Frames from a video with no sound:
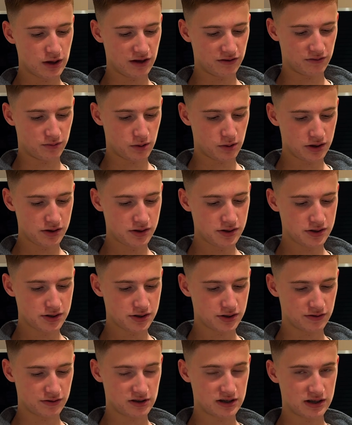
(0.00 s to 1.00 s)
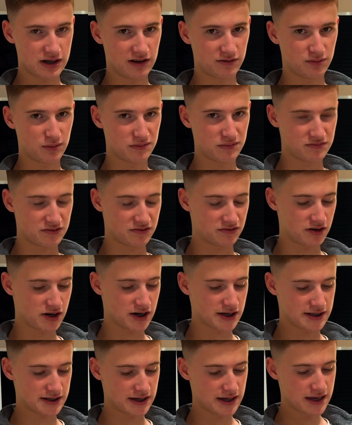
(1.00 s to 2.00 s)
F1, so it's an F1
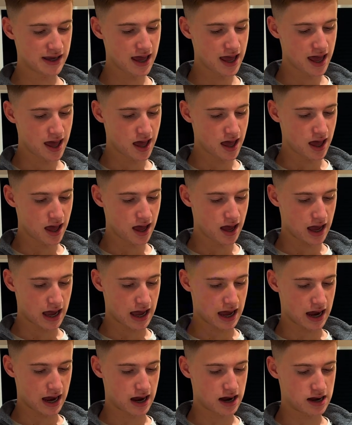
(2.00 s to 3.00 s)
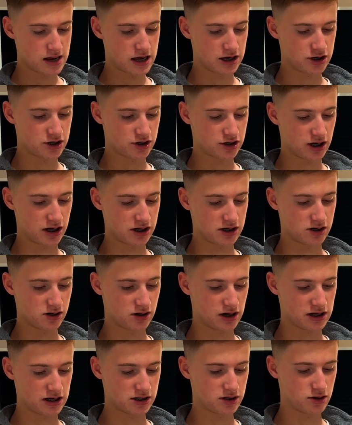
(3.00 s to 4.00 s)
variety. It just had a
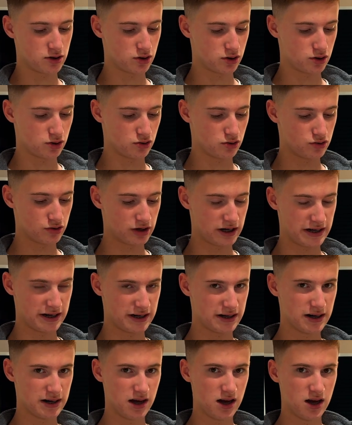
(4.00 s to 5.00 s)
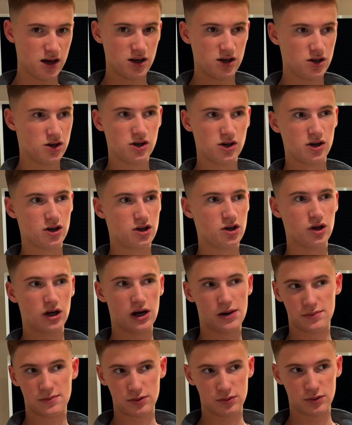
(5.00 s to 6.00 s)
nice long green
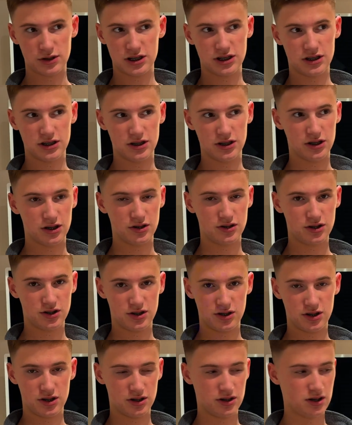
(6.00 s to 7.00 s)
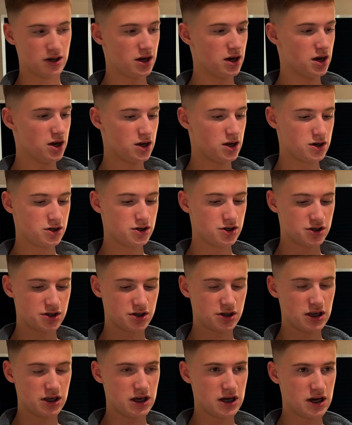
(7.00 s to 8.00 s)
cucumber, which is
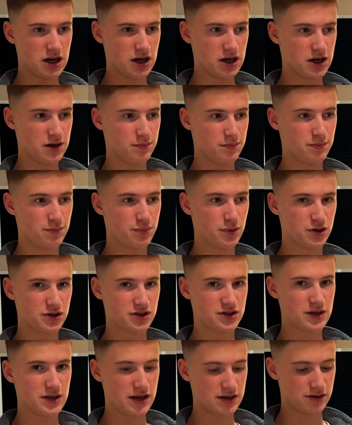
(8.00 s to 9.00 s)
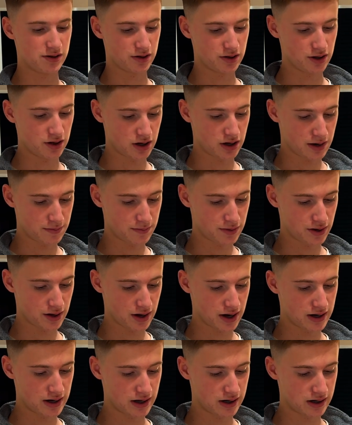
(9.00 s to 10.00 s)
just the bog standard cucumber,
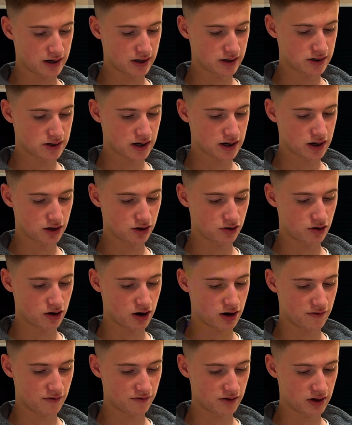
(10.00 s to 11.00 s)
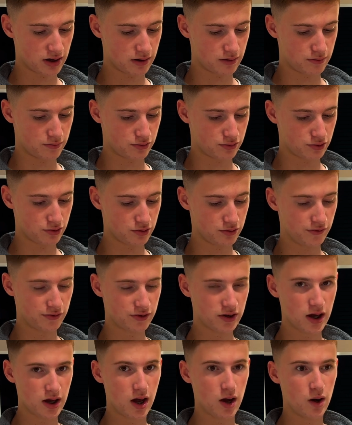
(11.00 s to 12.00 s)
and then Telegraph
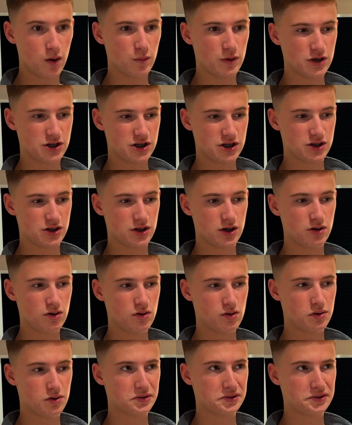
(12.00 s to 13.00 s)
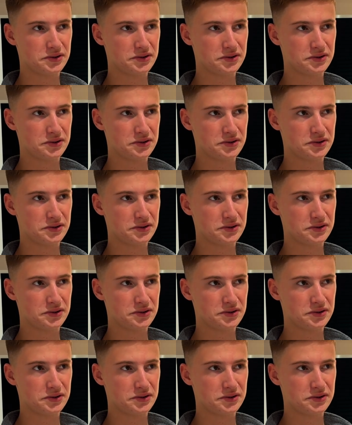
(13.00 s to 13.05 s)
Improved, which is it